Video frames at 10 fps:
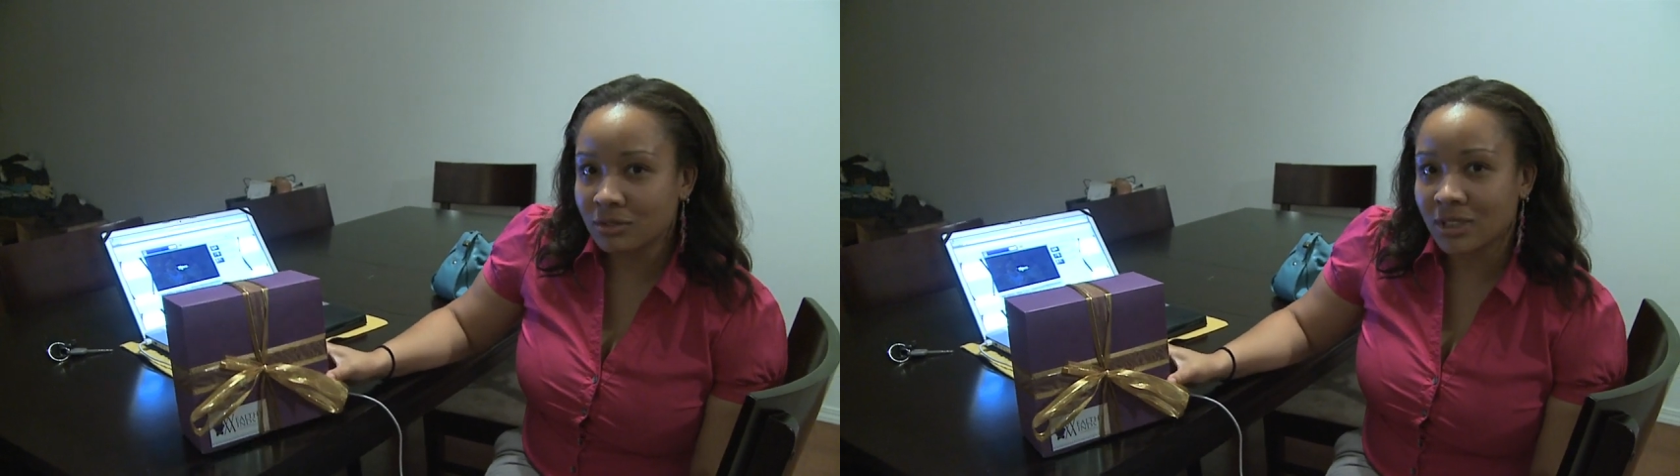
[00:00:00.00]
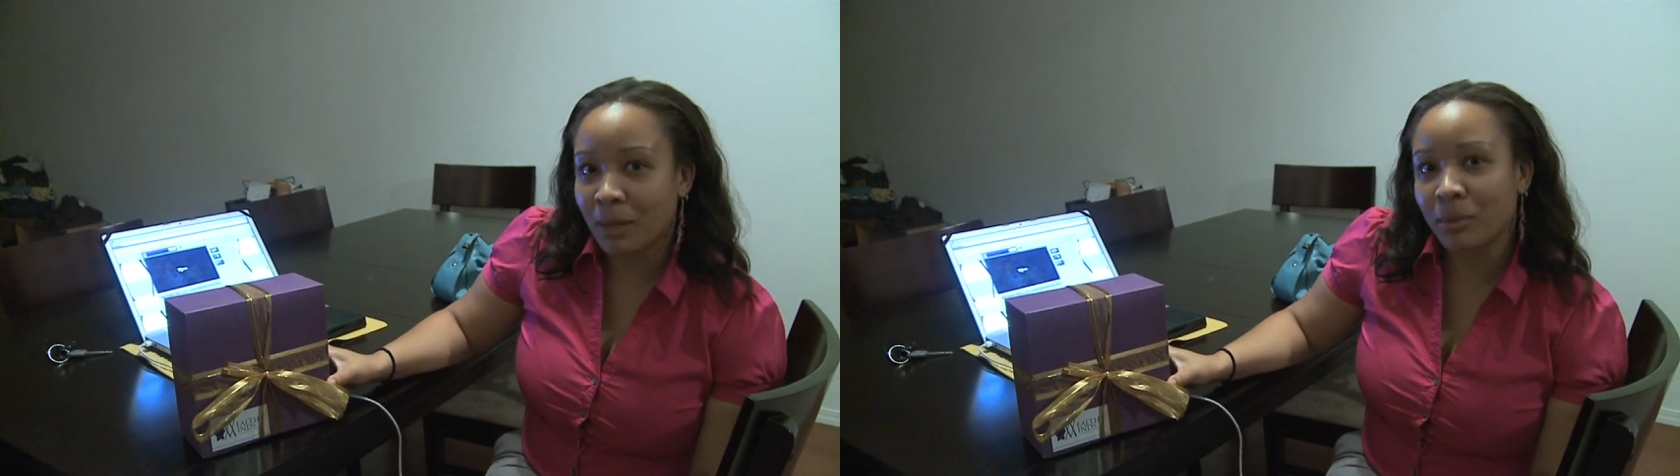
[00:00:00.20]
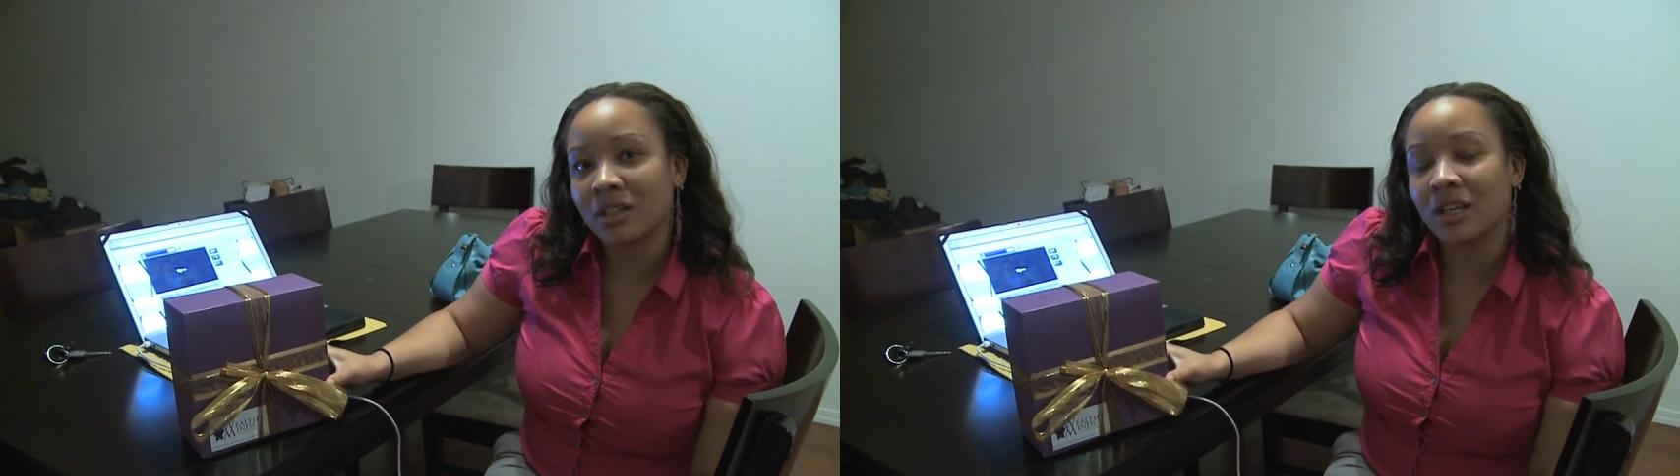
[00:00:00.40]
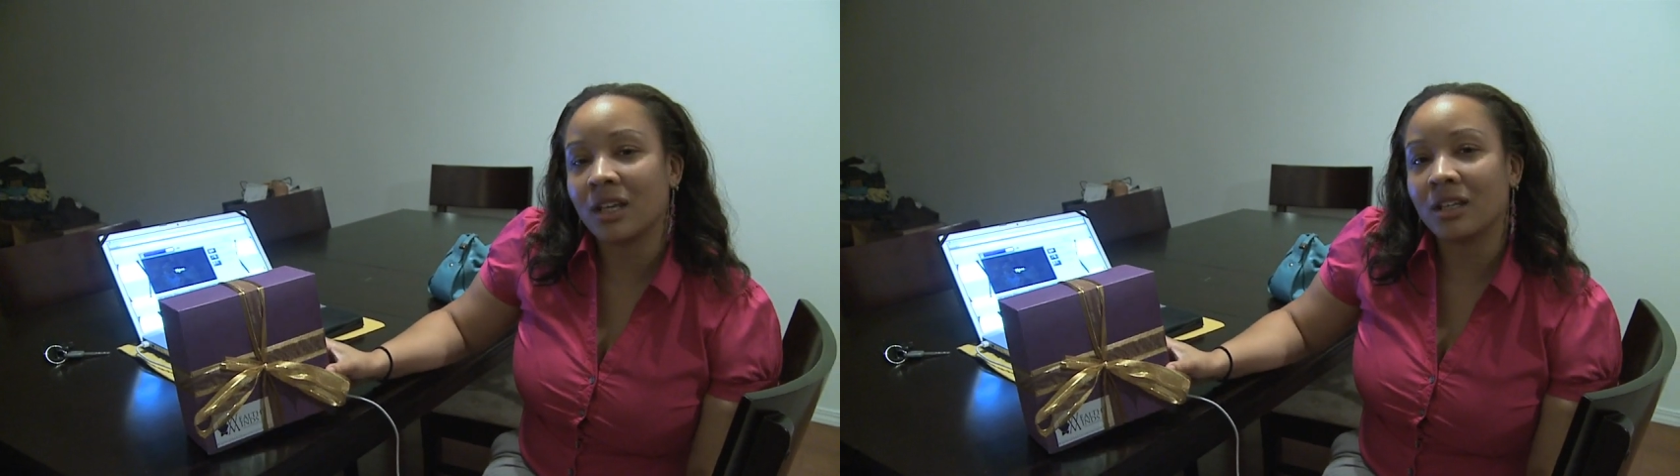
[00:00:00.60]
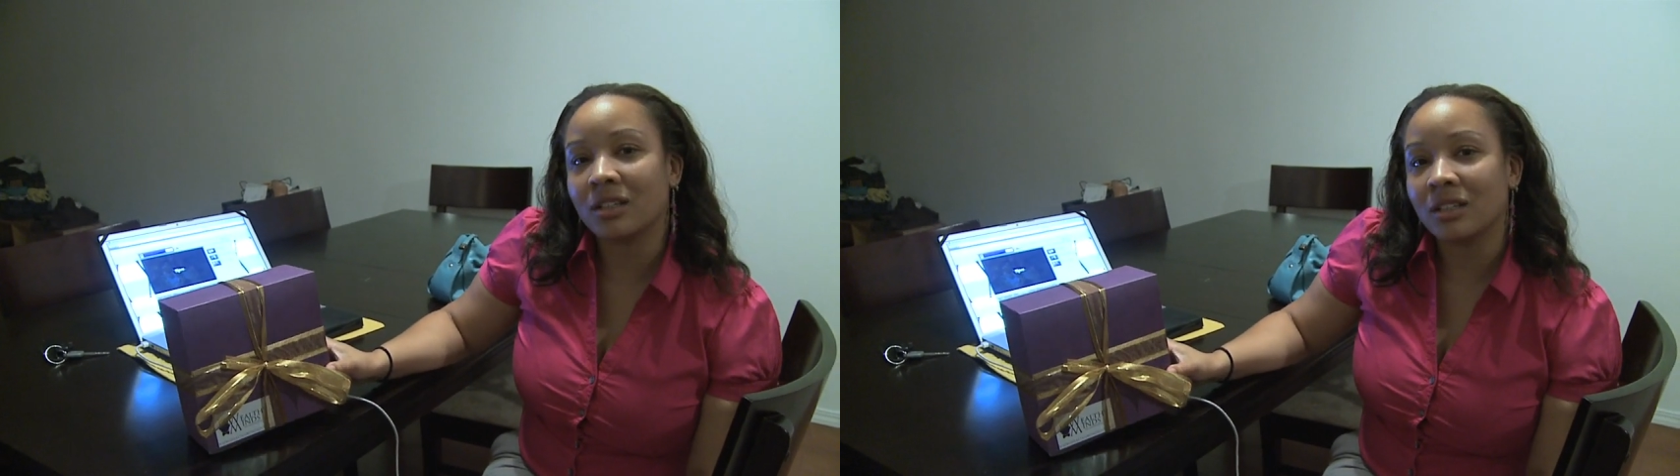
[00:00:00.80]
type of thing,
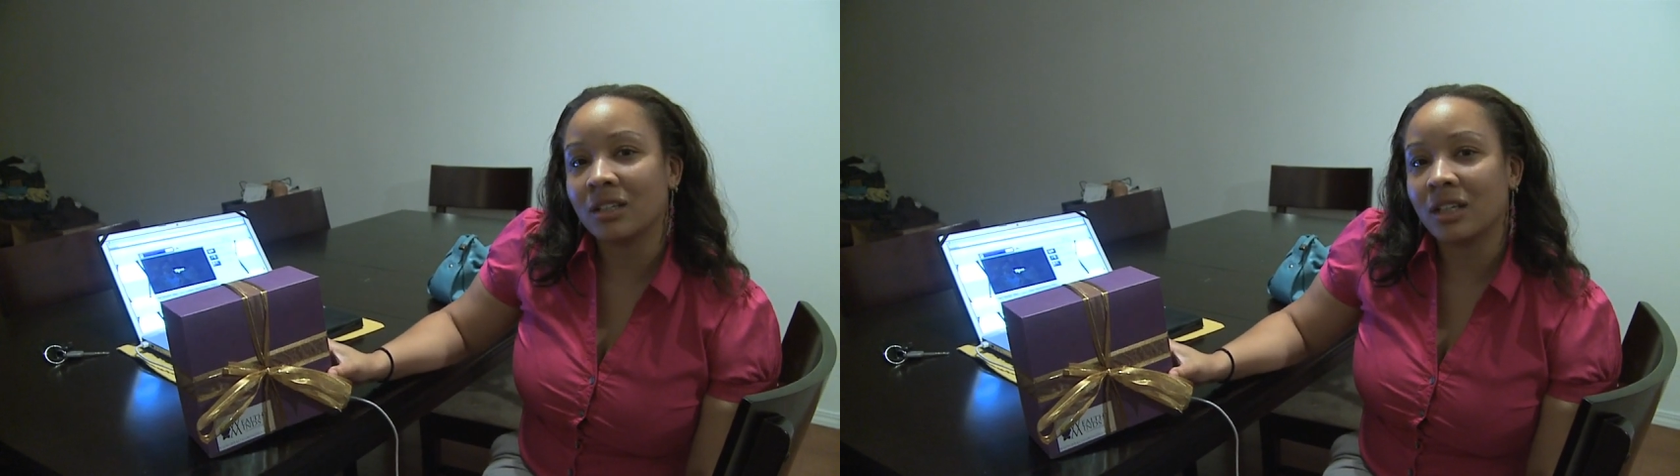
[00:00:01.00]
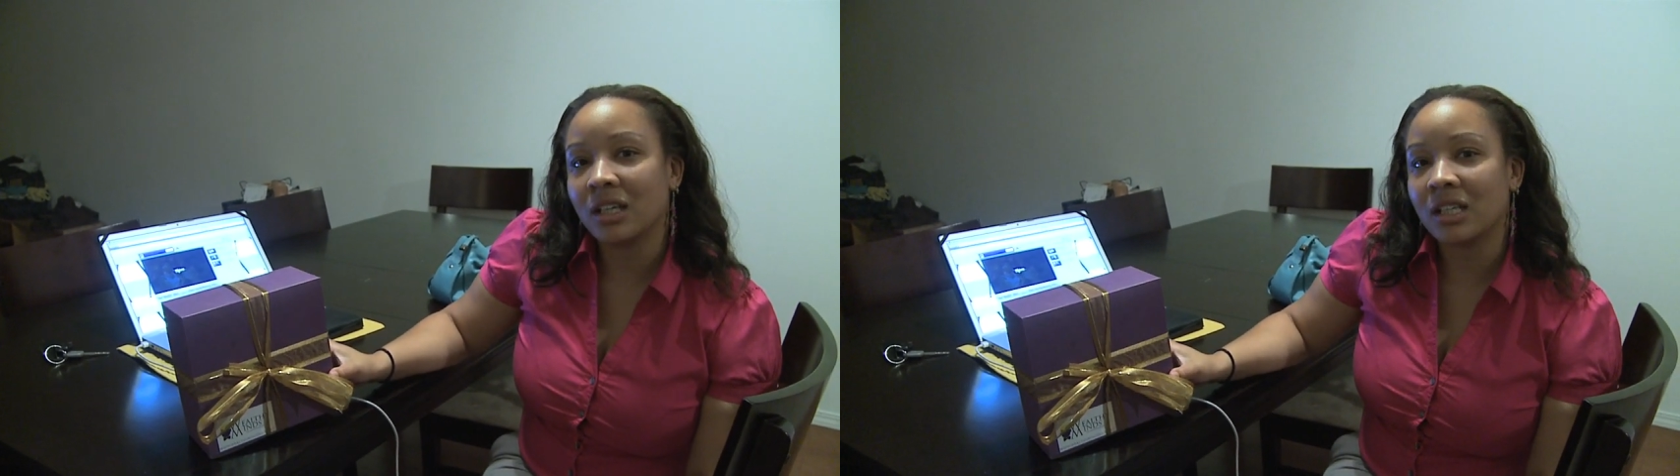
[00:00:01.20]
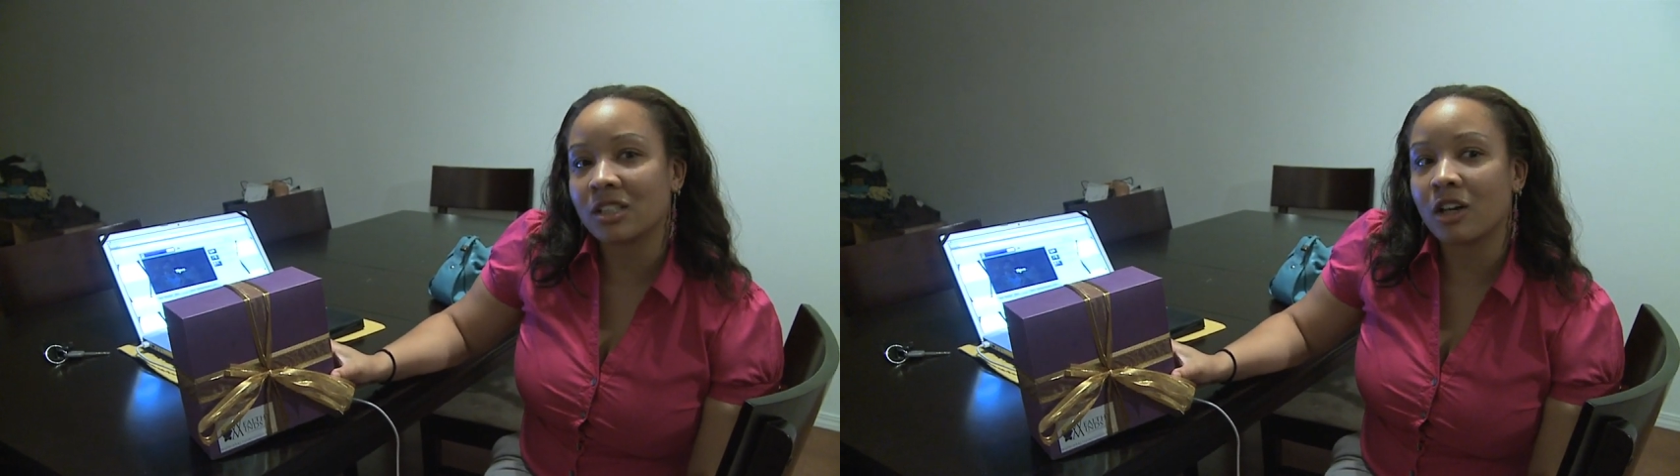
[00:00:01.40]
and it's